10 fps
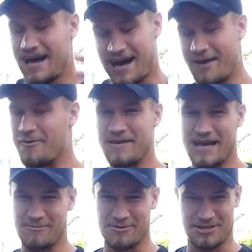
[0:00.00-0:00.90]
I wouldn't be
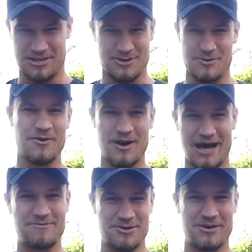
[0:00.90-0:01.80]
able to do what
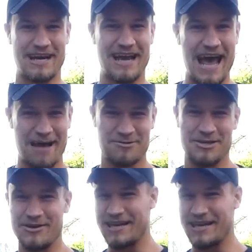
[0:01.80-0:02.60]
I'm doing and I absolutely